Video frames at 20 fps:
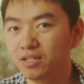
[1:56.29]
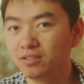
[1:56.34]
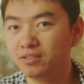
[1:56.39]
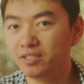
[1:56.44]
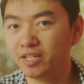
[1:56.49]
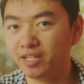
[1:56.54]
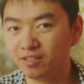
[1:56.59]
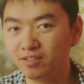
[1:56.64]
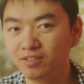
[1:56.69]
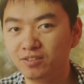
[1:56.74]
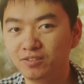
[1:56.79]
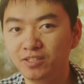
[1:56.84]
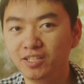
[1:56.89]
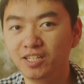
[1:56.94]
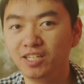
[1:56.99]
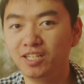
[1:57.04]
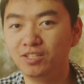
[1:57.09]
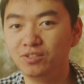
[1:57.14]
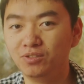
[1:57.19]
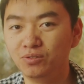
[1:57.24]

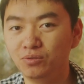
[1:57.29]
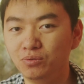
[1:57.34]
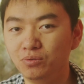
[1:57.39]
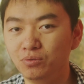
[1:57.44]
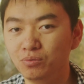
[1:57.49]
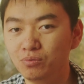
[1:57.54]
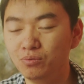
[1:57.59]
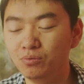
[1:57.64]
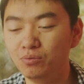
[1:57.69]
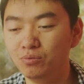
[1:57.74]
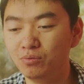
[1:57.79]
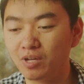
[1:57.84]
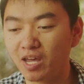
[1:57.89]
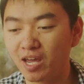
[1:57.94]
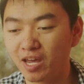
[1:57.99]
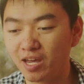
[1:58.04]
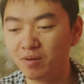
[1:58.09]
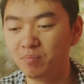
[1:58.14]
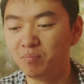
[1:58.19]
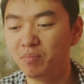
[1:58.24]
technically you
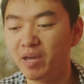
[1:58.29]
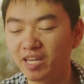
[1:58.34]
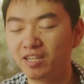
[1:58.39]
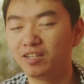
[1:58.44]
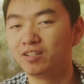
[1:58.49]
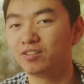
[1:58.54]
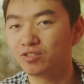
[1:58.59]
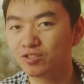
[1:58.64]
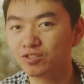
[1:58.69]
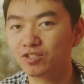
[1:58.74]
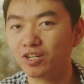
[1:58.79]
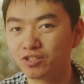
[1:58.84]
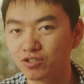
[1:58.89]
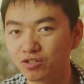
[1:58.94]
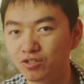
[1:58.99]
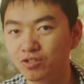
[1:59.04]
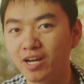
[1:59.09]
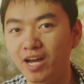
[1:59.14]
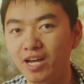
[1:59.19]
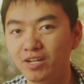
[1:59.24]
can make it
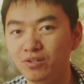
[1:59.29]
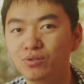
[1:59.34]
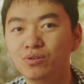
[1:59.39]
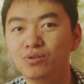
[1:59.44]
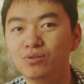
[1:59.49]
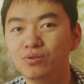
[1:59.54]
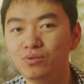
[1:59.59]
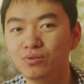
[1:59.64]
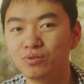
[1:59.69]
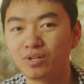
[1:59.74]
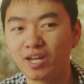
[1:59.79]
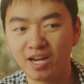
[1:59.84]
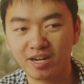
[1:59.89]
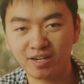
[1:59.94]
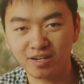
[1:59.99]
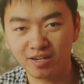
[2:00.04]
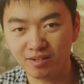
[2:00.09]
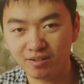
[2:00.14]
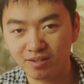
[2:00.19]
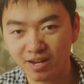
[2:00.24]
such that you
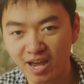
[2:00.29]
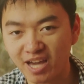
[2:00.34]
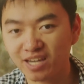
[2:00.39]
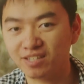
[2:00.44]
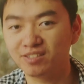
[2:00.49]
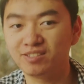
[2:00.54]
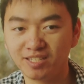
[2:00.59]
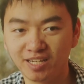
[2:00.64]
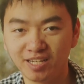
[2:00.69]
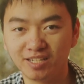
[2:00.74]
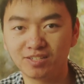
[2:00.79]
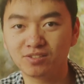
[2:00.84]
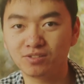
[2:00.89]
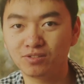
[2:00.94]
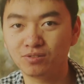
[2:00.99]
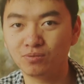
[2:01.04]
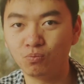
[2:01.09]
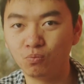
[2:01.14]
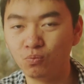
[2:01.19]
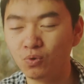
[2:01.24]
can
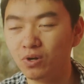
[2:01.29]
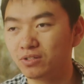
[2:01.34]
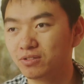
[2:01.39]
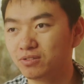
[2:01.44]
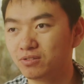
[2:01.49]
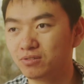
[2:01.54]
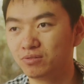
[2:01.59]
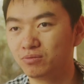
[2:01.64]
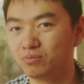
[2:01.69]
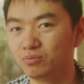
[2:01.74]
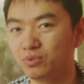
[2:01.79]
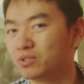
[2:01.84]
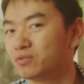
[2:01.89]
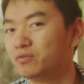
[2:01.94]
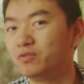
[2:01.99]
access what was